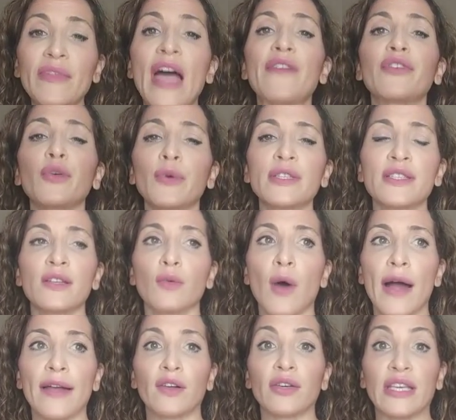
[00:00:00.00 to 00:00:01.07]
every once in a
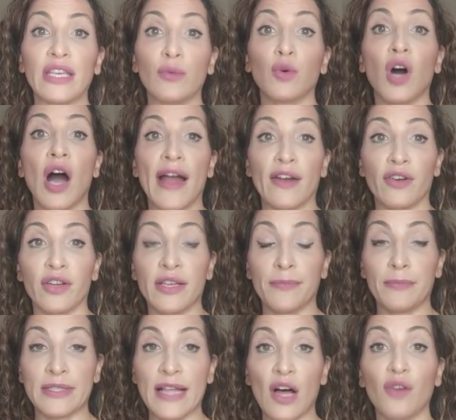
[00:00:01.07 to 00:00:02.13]
while he will iron
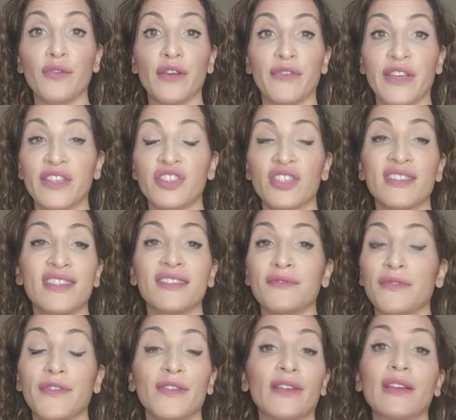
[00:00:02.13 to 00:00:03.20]
himself if he just
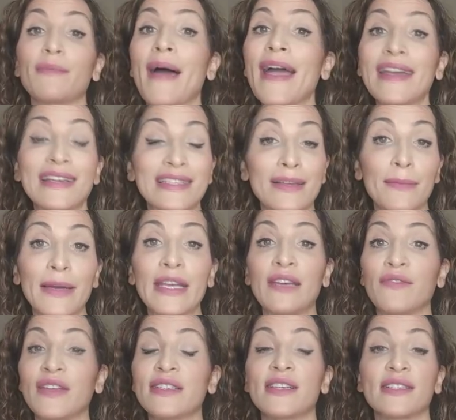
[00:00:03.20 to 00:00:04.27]
doesn't feel like paying somebody
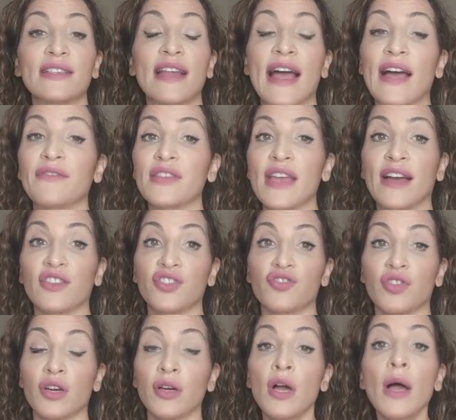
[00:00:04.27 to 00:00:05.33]
if he doesn't have the
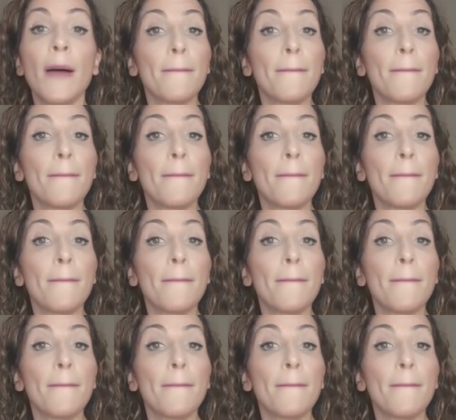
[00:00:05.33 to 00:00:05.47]
extra